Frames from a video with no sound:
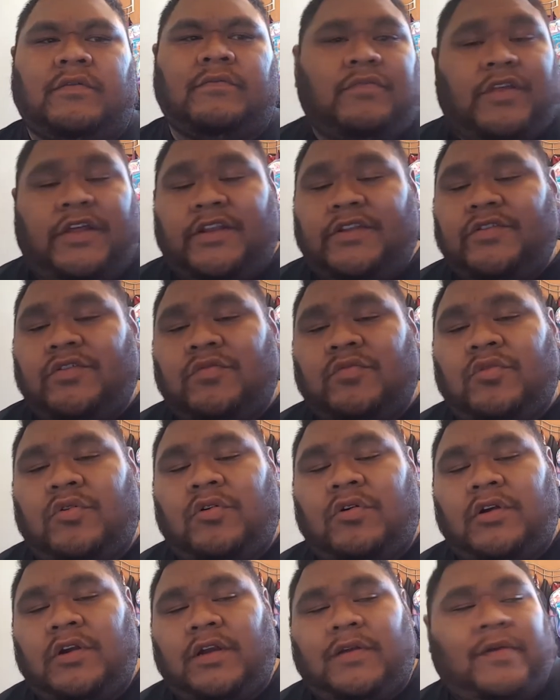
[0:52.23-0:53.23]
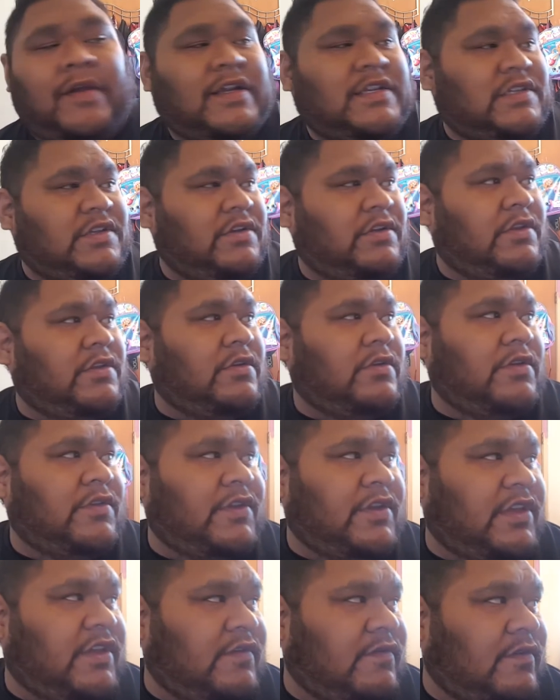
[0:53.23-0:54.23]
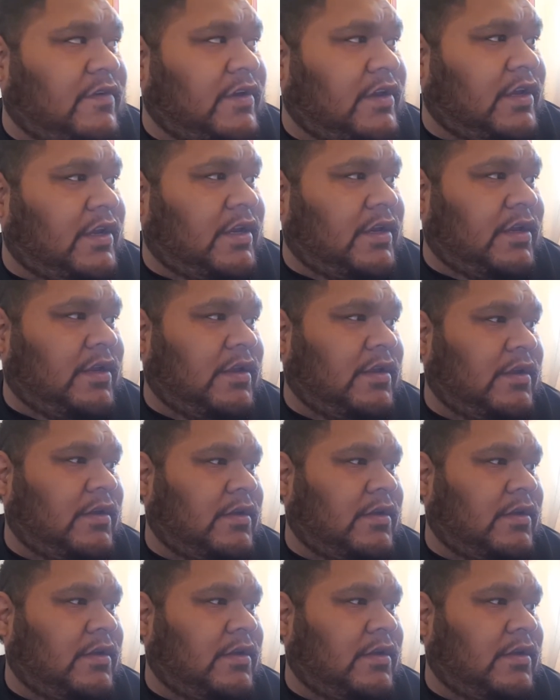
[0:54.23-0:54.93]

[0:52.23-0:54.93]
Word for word: Plan to do more. I'm actually gonna do another giveaway.